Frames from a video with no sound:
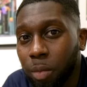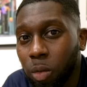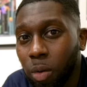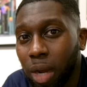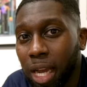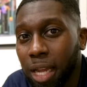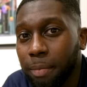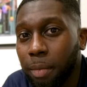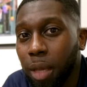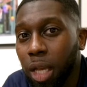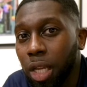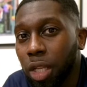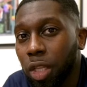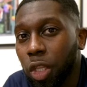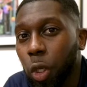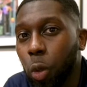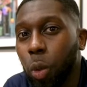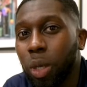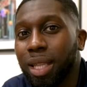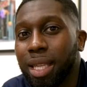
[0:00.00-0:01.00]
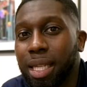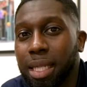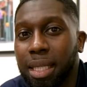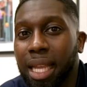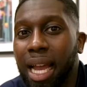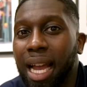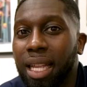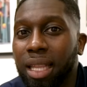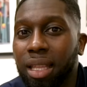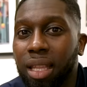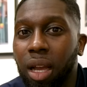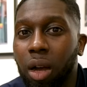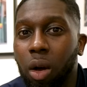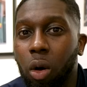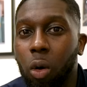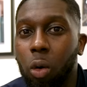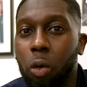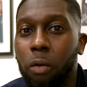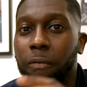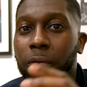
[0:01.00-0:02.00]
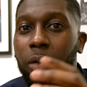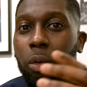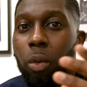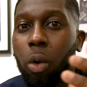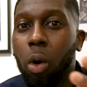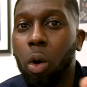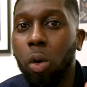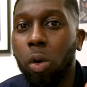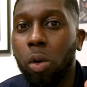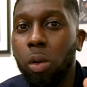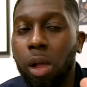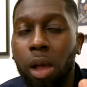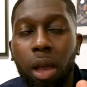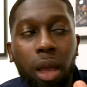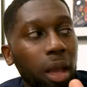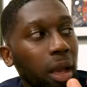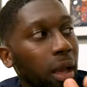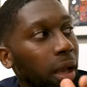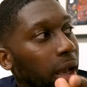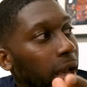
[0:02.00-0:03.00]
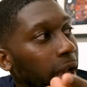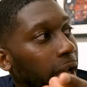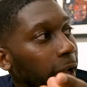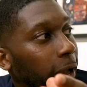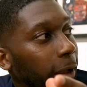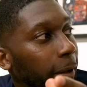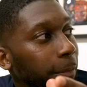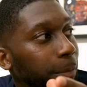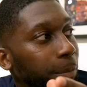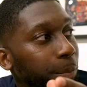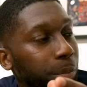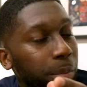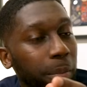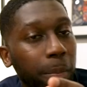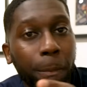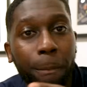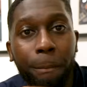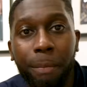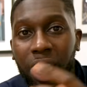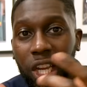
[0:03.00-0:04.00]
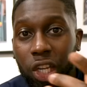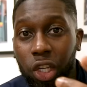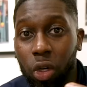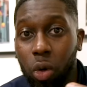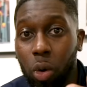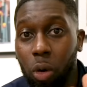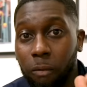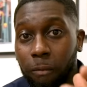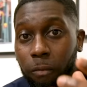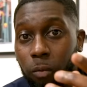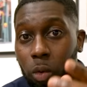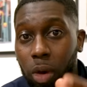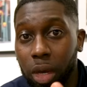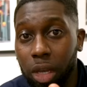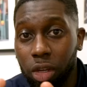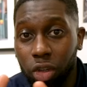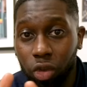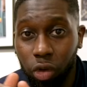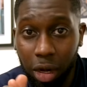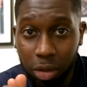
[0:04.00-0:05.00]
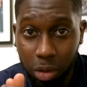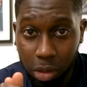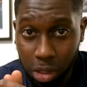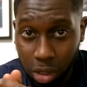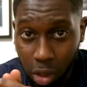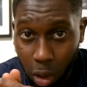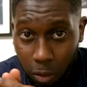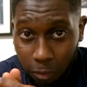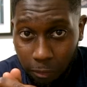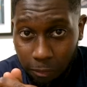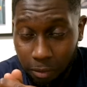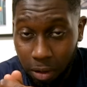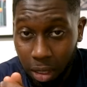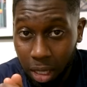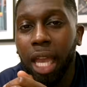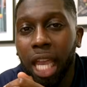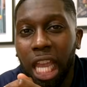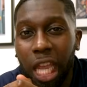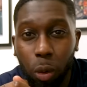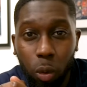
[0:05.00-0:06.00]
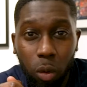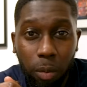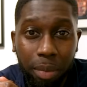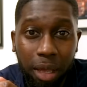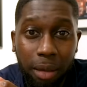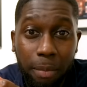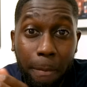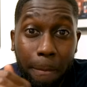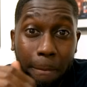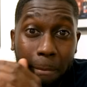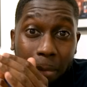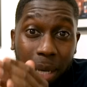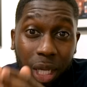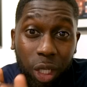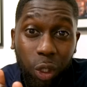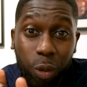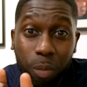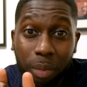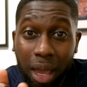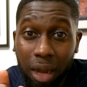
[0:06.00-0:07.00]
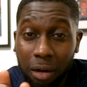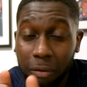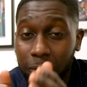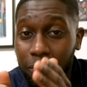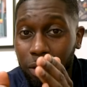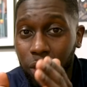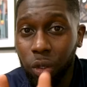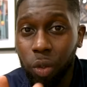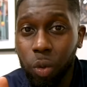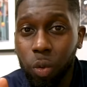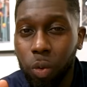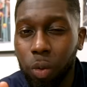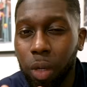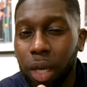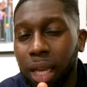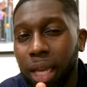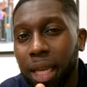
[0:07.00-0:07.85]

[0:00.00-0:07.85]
right? Do you understand the overall picture of what you're trying to solve? It will be much better for you,